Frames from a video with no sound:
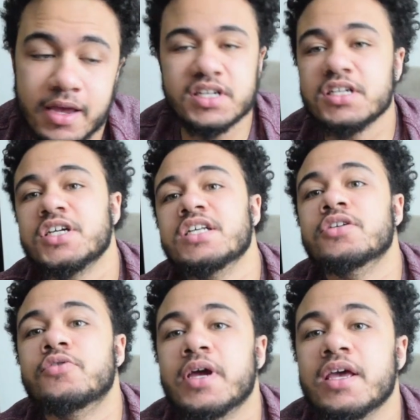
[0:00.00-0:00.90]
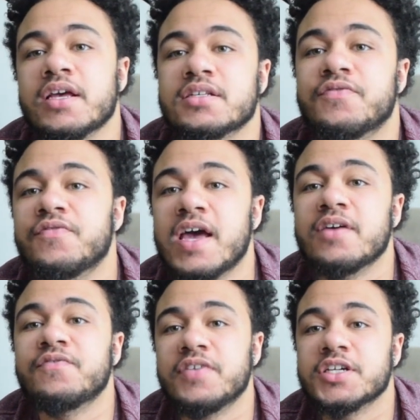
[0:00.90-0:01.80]
50 Shades of Grey is a
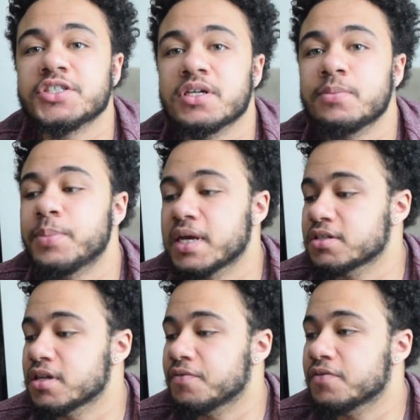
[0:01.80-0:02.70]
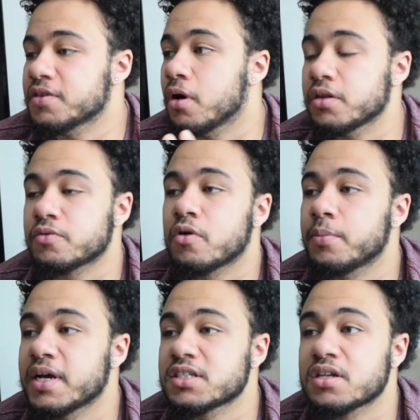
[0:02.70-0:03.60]
fan fiction based off of all the
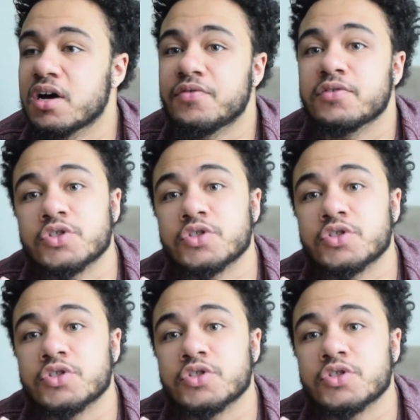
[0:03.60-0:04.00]
romance novel